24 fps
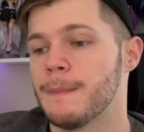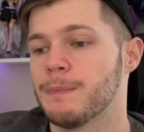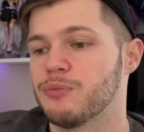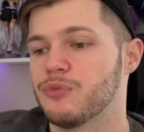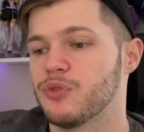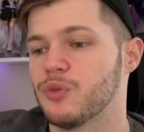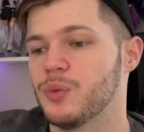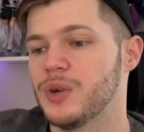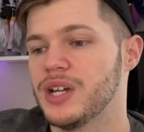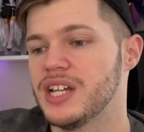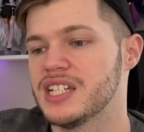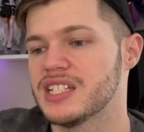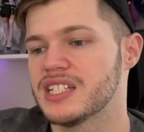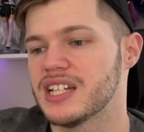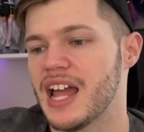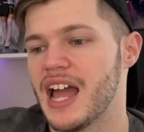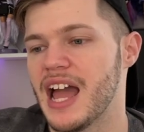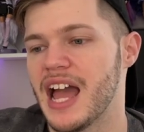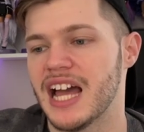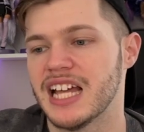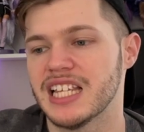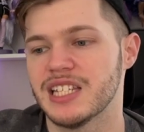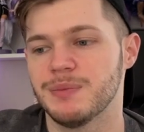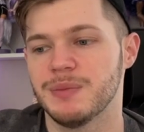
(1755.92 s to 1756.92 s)
which
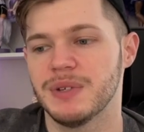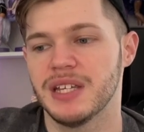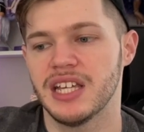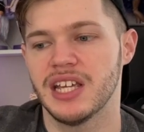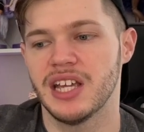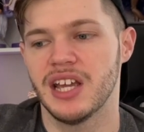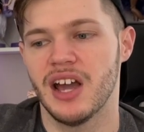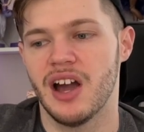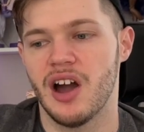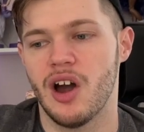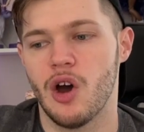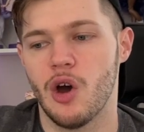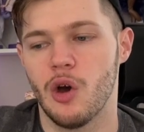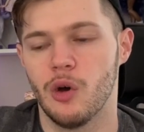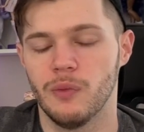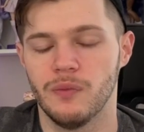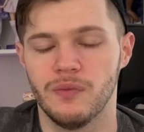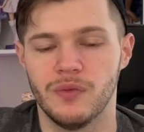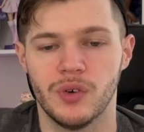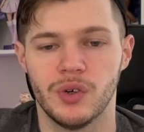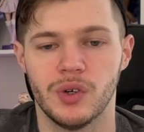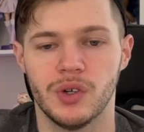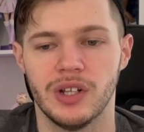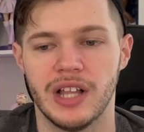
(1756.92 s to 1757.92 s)
has me
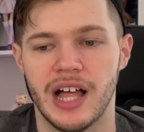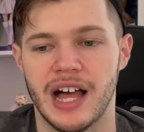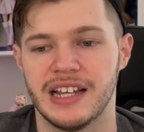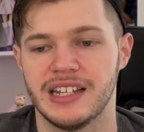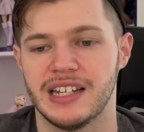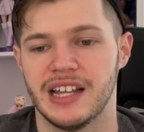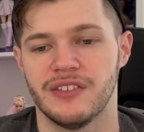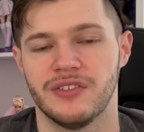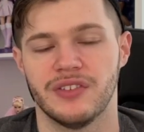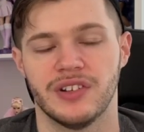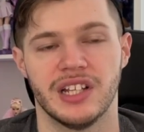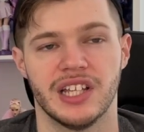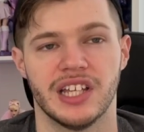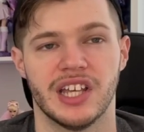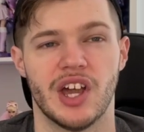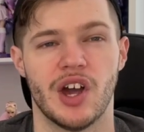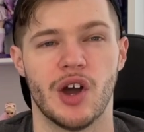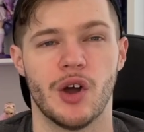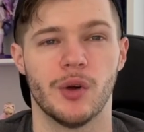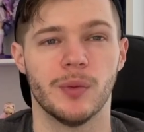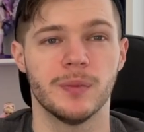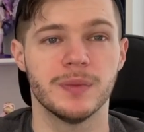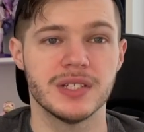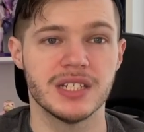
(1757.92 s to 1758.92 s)
hopeful. I definitely
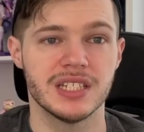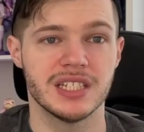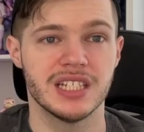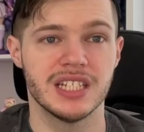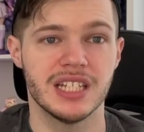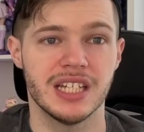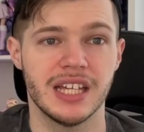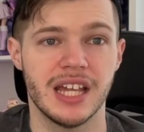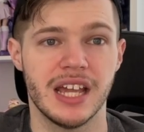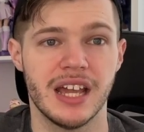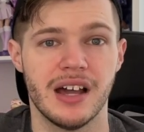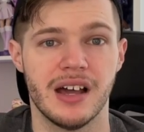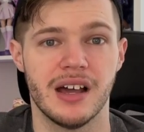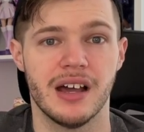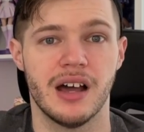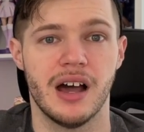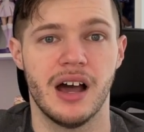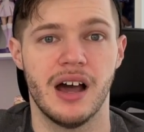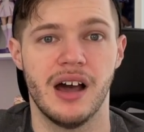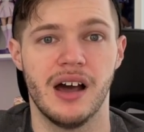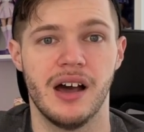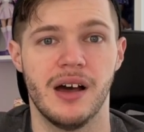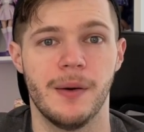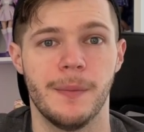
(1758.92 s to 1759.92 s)
hope to see
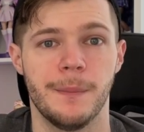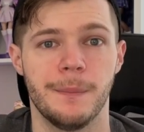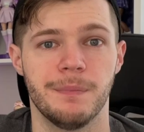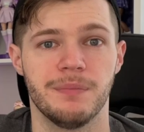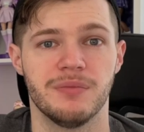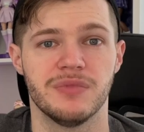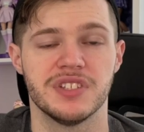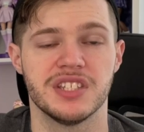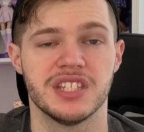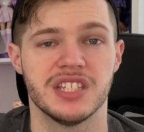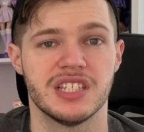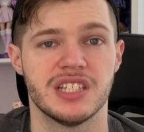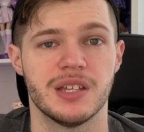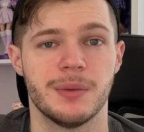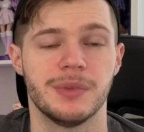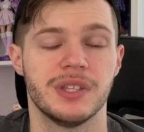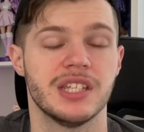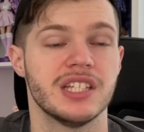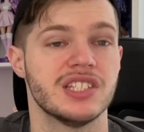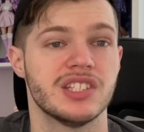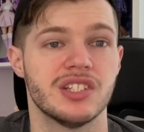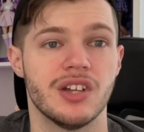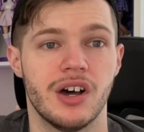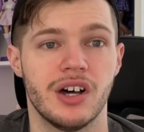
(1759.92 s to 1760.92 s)
some of
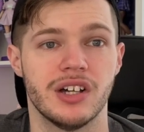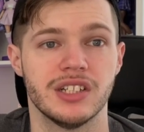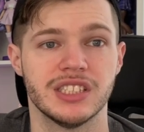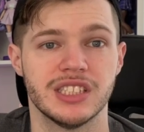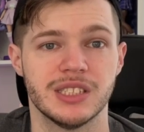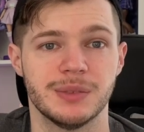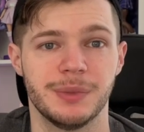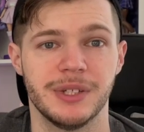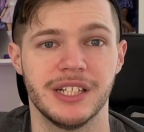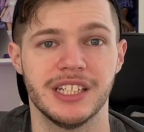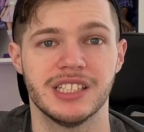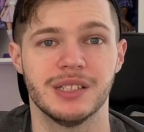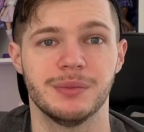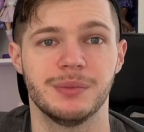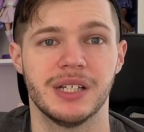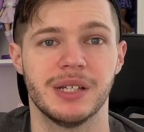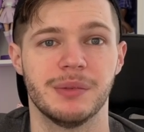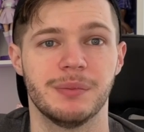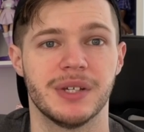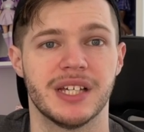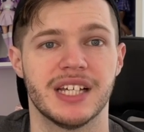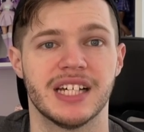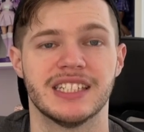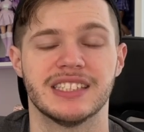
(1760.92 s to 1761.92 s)
these dolls speak to me,
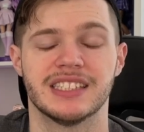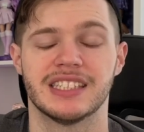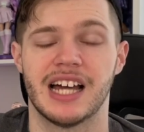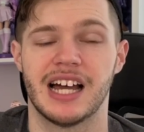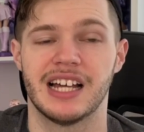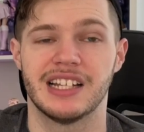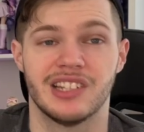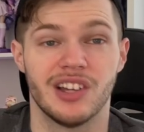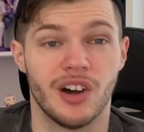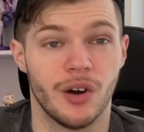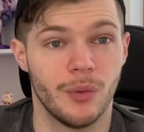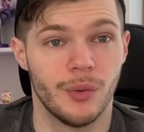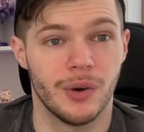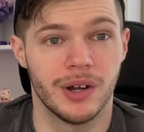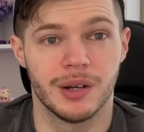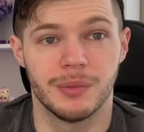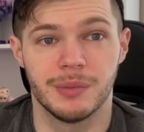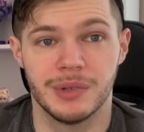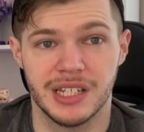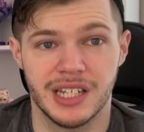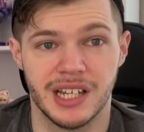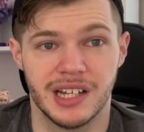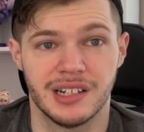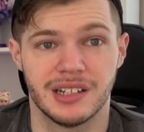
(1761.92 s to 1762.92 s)
because I don't want to
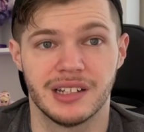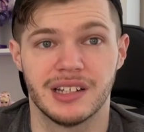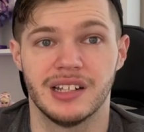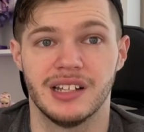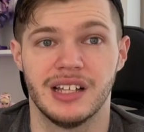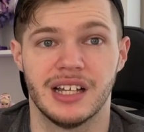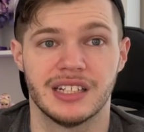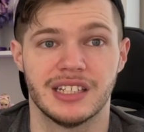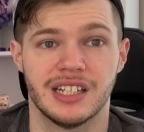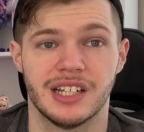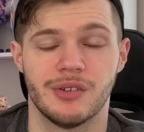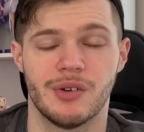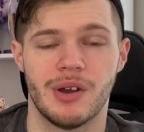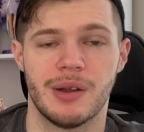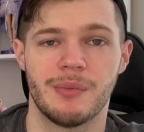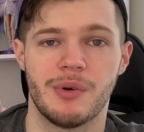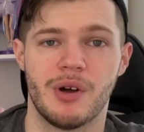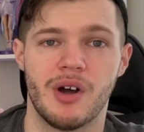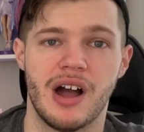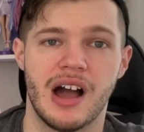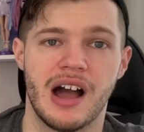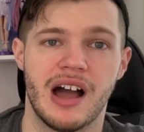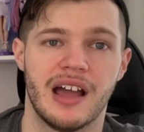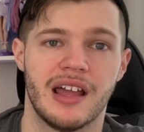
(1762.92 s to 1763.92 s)
be done collecting
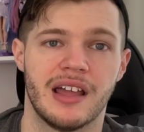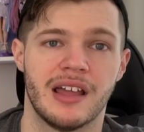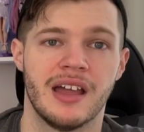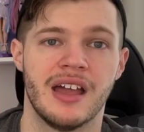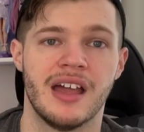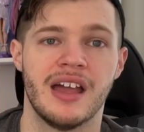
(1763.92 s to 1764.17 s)
Rainbow High.